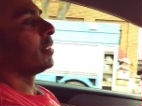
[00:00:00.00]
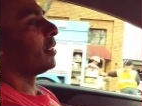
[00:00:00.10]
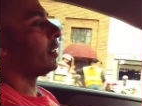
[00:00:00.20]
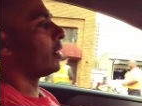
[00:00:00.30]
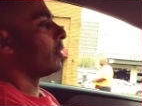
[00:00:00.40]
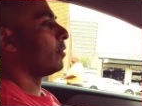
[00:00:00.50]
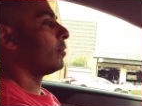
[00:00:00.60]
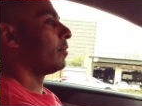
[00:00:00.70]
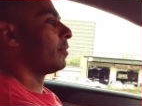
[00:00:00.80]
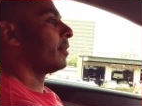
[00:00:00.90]
you know,
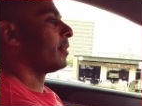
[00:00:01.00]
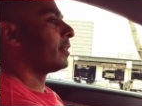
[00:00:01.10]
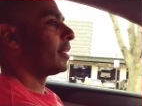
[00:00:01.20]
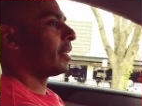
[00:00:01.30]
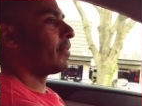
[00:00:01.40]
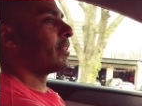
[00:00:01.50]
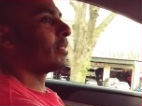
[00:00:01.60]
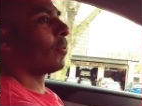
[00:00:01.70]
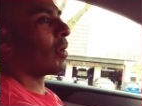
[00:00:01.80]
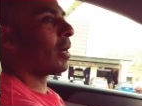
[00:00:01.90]
heavy
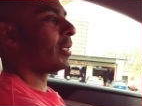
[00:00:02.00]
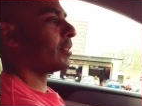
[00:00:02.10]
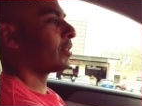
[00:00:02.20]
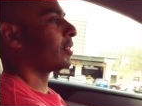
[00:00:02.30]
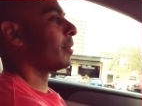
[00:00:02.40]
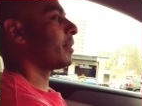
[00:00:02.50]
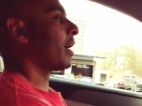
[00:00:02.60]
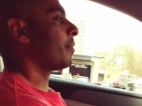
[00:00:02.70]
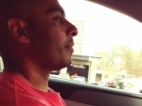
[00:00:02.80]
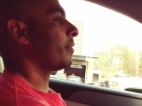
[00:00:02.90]
squats or some
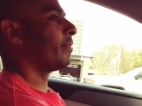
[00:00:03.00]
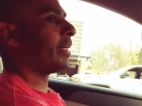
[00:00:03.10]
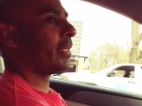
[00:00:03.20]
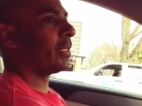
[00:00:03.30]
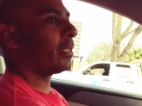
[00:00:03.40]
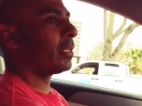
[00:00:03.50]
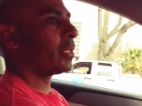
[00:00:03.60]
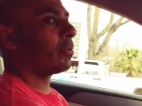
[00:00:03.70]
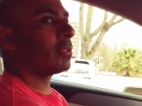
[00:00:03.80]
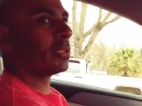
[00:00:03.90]
type of feat, you
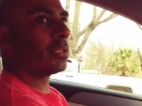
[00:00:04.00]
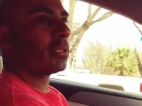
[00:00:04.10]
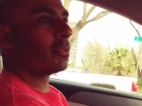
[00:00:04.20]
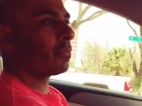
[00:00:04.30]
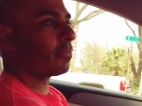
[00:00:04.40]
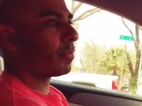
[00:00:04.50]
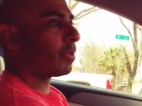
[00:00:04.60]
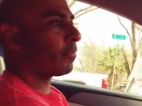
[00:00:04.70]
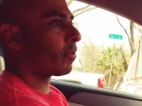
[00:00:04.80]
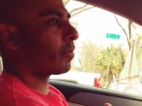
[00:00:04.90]
know,
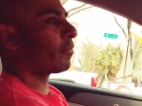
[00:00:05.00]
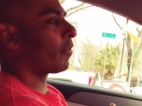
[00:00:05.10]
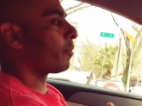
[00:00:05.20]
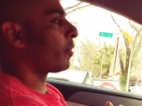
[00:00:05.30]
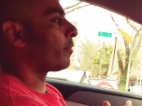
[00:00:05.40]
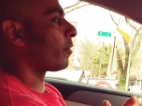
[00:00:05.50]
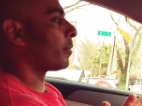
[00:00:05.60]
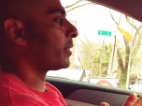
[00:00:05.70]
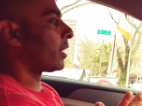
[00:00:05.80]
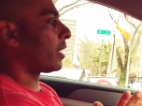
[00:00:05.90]
for
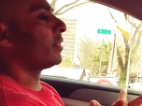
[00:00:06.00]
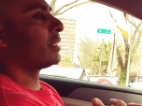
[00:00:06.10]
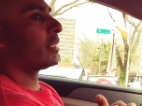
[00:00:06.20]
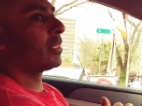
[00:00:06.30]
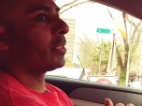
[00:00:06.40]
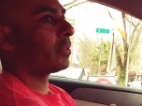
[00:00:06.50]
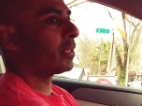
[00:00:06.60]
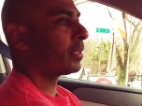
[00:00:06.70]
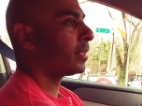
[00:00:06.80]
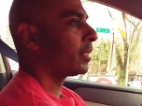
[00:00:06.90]
performance, obviously, too.
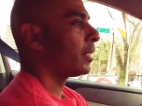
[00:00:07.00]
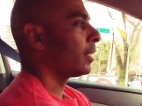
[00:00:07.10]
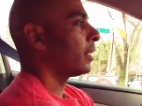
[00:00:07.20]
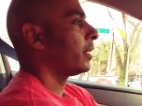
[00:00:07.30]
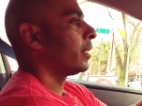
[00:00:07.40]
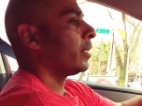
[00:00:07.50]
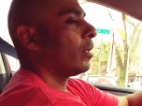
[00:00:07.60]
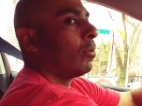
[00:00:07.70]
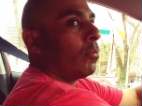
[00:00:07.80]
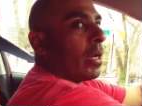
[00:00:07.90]
And, you
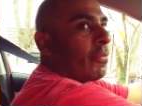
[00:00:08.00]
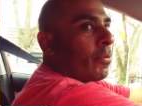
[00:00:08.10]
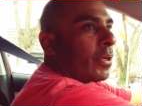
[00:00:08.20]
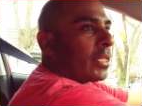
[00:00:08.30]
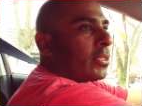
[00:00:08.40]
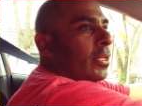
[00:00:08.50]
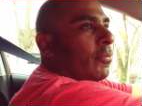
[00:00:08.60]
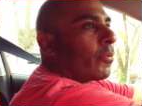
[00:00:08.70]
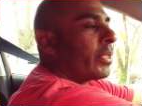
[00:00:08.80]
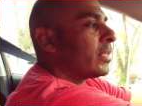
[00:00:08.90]
know, everyone has their
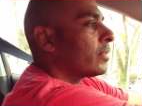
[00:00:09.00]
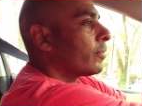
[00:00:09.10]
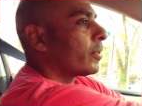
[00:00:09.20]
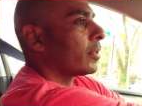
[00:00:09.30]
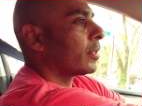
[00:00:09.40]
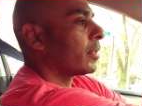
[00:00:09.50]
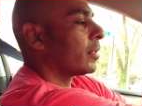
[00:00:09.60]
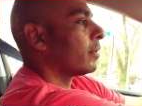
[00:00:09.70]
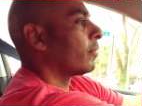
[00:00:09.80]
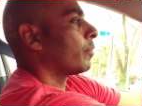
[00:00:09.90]
different reasons for
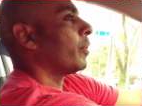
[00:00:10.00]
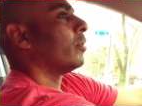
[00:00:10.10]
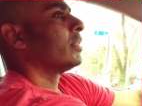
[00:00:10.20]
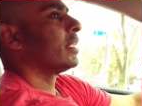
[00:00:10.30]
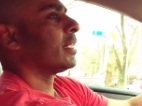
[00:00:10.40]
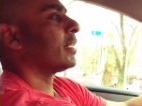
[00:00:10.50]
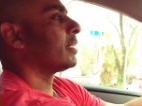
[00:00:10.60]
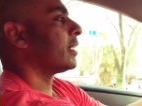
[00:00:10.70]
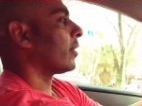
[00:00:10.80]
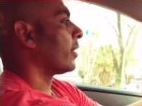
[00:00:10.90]
posting and
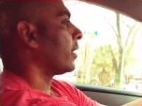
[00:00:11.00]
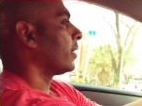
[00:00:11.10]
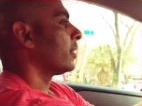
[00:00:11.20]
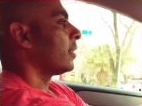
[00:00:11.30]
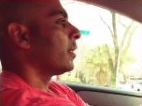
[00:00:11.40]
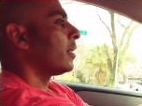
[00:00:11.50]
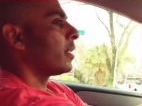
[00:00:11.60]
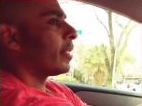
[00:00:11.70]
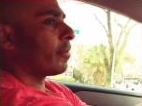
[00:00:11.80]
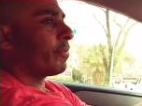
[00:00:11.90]
sharing
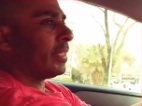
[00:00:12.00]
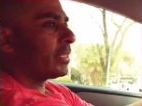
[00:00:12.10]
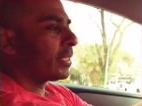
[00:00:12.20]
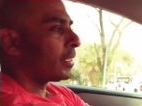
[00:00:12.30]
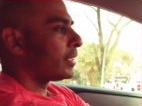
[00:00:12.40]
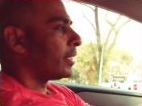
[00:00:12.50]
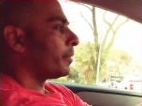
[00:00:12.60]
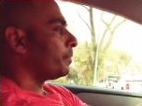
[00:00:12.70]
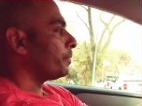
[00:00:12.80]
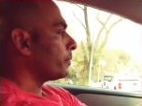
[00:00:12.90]
their feats in the gym.